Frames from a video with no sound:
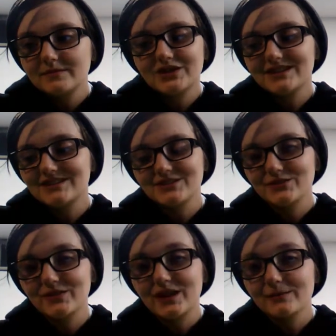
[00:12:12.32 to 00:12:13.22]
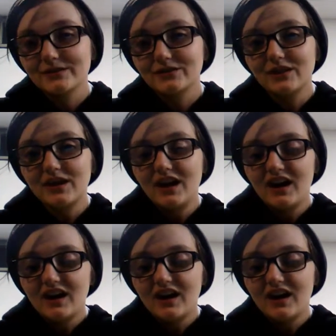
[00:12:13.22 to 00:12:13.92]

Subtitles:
She's just phenomenal.